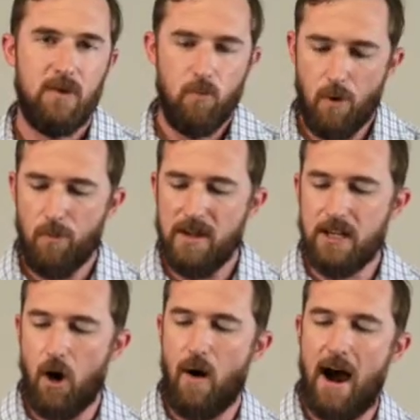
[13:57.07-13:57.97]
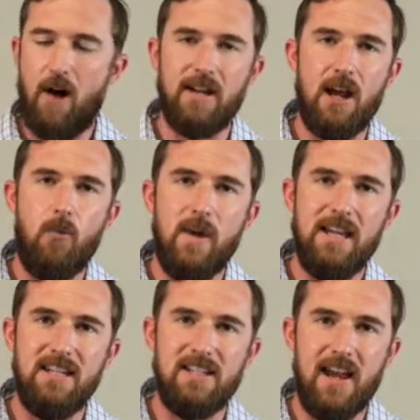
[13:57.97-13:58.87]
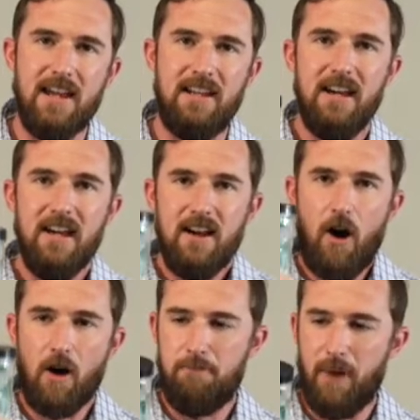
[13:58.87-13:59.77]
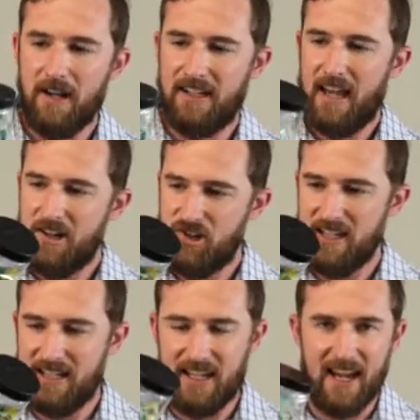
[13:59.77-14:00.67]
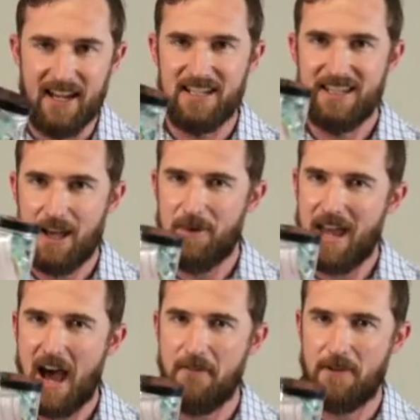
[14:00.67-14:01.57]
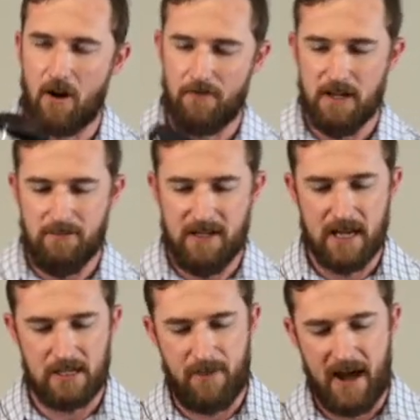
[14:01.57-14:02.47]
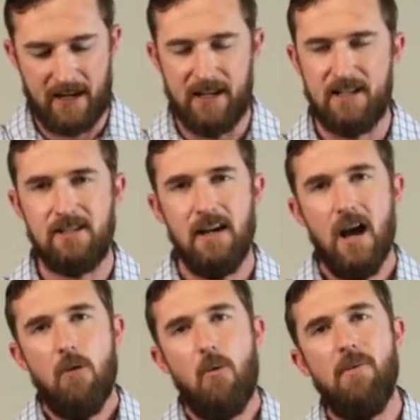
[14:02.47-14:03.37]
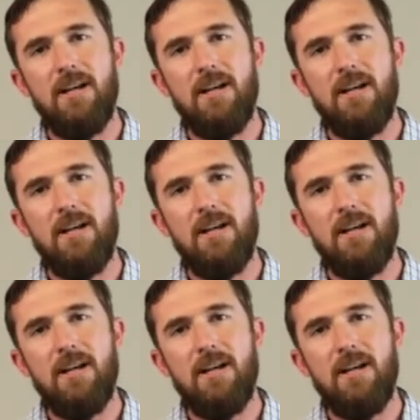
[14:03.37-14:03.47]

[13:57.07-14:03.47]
when we go out and we can take our bug catching kit that we have in our VBS packets, when